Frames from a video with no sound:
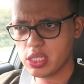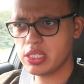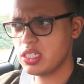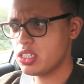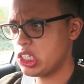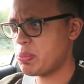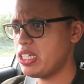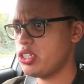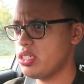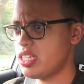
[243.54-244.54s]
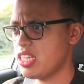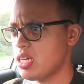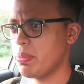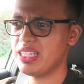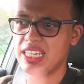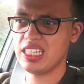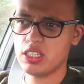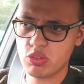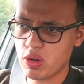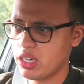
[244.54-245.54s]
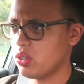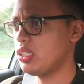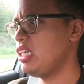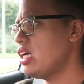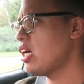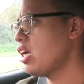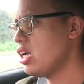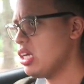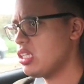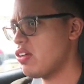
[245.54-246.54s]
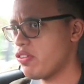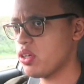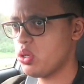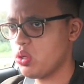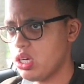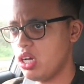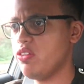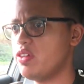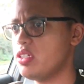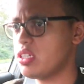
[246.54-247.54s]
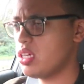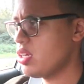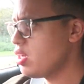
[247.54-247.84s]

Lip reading: so is the suspension setup, but then this is running on the different coilovers.